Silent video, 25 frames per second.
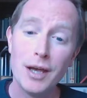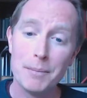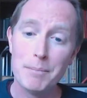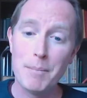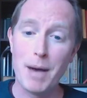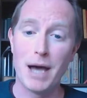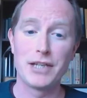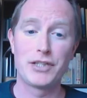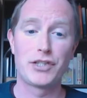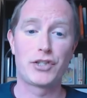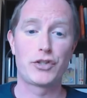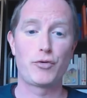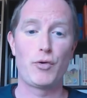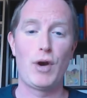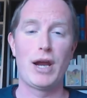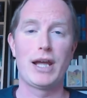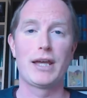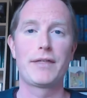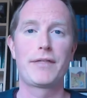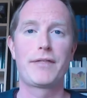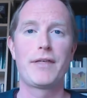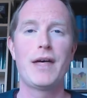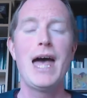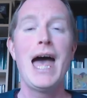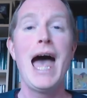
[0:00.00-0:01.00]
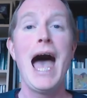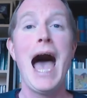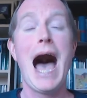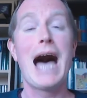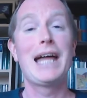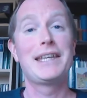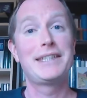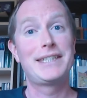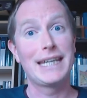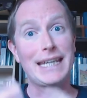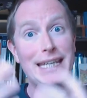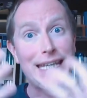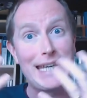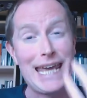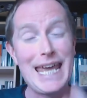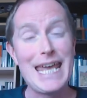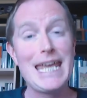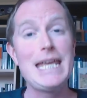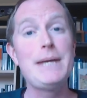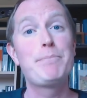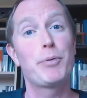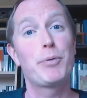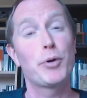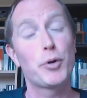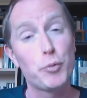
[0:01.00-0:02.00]
my strength and to
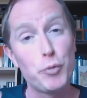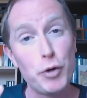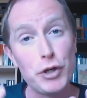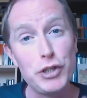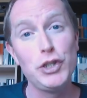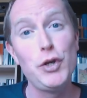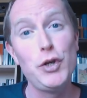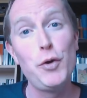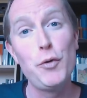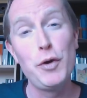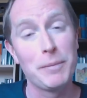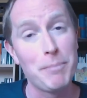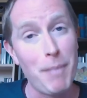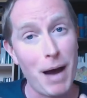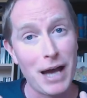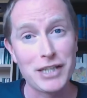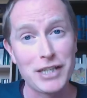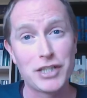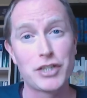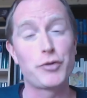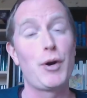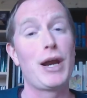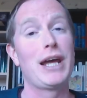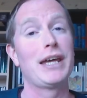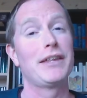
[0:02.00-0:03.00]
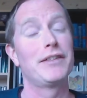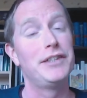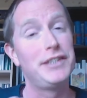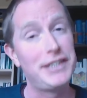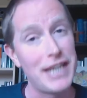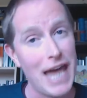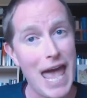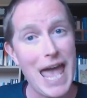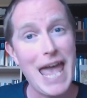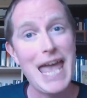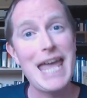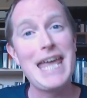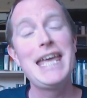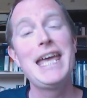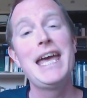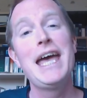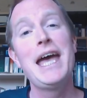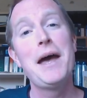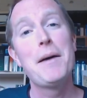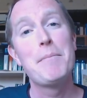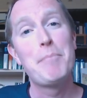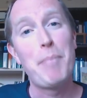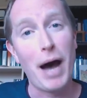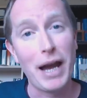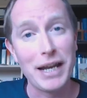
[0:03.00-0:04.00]
keep renewing my strength day
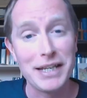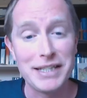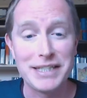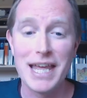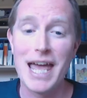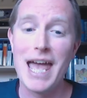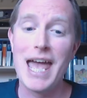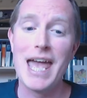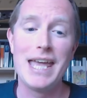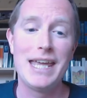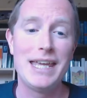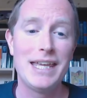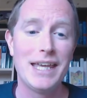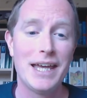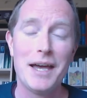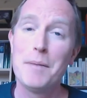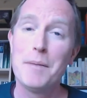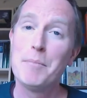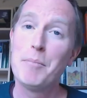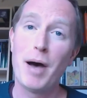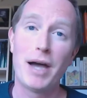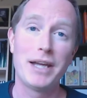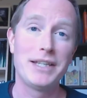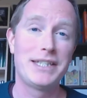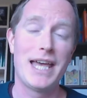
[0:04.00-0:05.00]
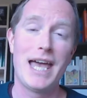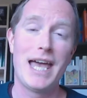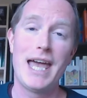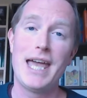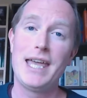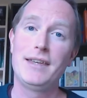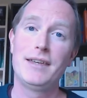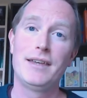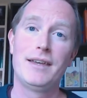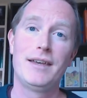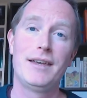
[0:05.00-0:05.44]
by day by day.